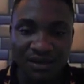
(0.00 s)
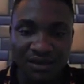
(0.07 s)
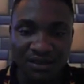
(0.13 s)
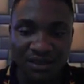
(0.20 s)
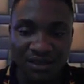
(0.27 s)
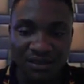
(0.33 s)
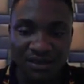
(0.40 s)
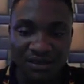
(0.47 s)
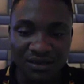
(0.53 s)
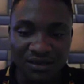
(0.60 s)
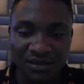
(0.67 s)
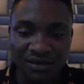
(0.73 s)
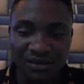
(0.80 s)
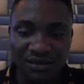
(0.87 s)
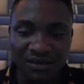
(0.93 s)
I think
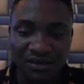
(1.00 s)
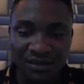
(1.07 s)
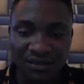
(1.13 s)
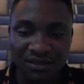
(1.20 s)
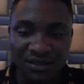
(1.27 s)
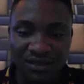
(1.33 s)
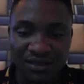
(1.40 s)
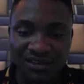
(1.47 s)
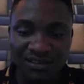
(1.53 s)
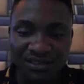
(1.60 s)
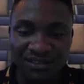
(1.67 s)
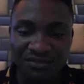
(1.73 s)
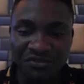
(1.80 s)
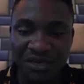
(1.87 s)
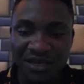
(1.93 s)
see, I got
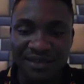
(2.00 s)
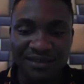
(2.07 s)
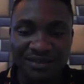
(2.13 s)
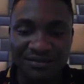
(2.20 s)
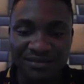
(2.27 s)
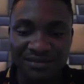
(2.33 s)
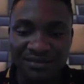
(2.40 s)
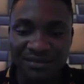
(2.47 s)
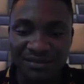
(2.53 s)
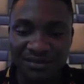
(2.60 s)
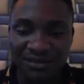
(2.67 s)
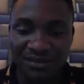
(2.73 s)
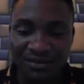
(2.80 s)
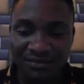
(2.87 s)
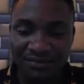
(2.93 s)
it right.
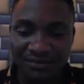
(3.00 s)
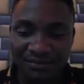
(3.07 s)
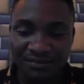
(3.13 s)
Okay.